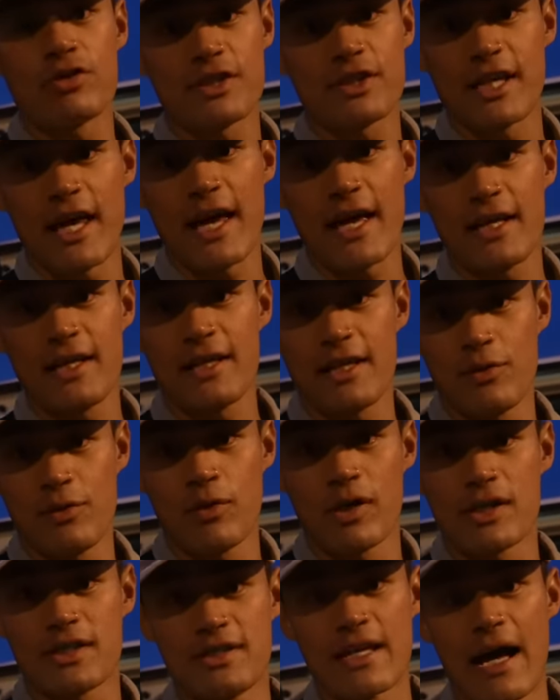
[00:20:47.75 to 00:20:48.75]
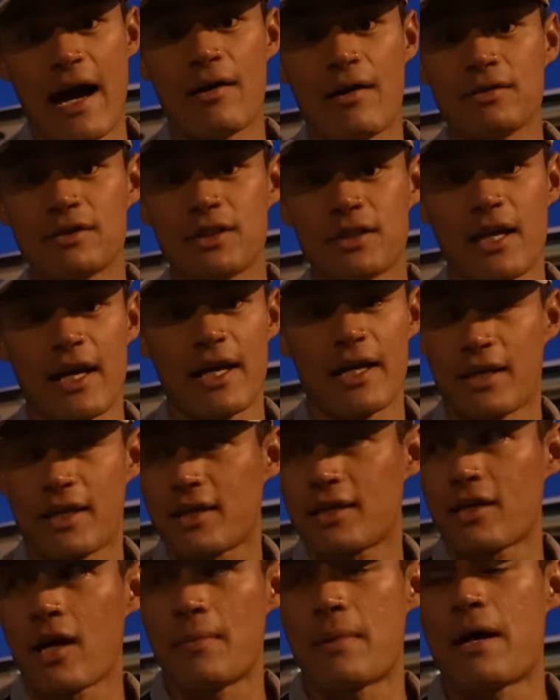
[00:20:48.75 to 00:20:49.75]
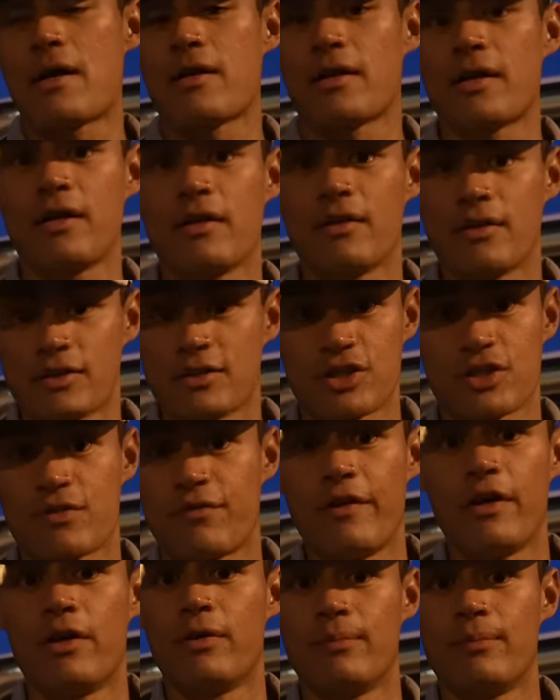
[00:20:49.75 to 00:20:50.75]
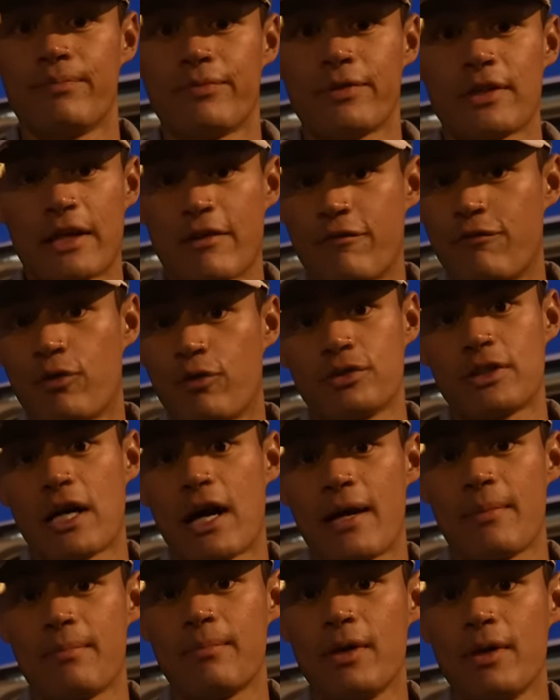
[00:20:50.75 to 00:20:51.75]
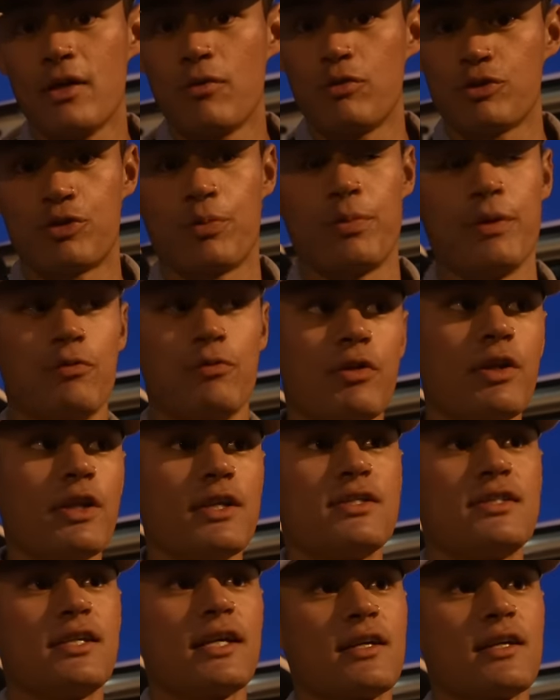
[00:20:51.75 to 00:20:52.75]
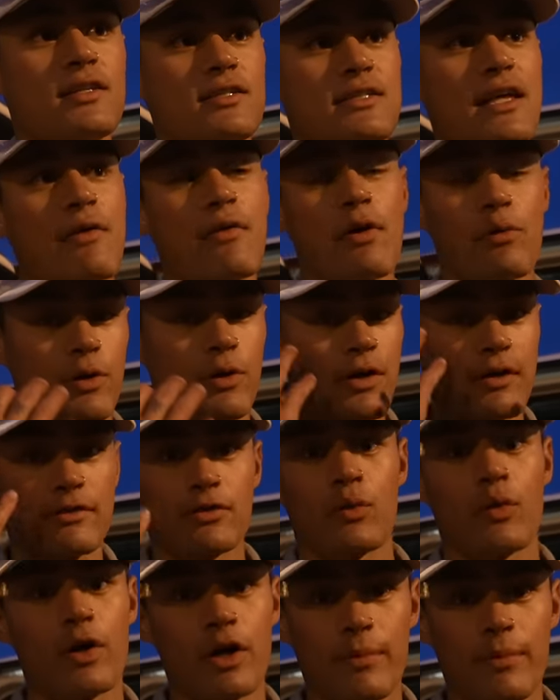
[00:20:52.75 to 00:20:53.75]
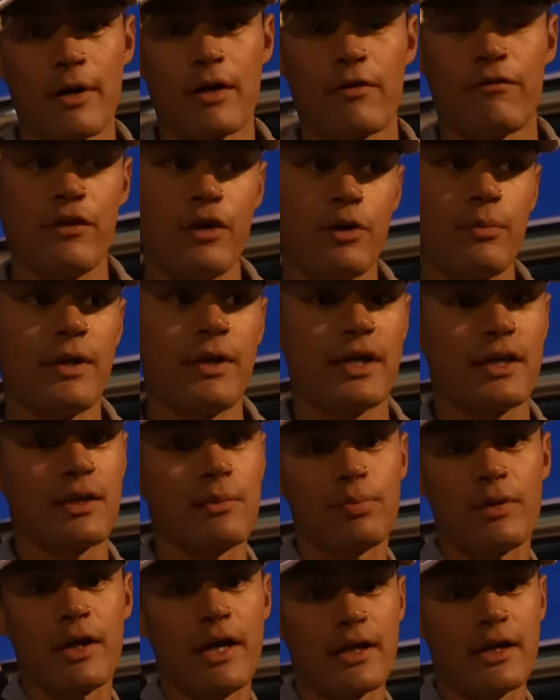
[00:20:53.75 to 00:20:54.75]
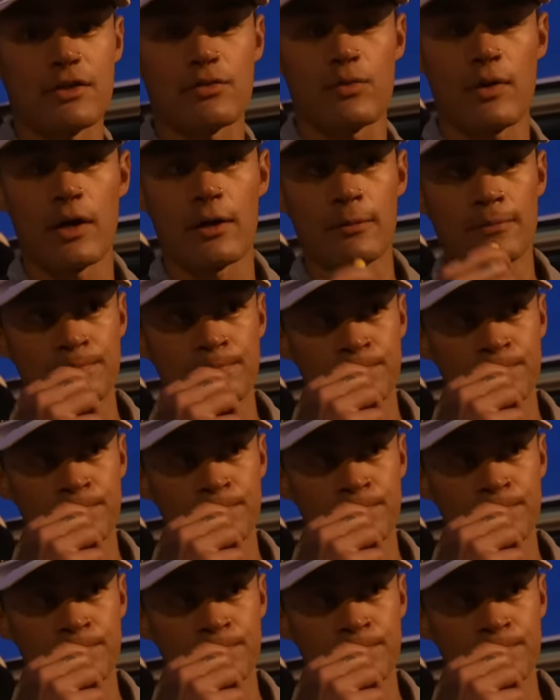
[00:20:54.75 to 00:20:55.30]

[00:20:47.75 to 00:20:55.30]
said he was down to, like, come out here and just film, like, full-time, which would be really sick, because that way we don't have to worry about filming and then playing as well.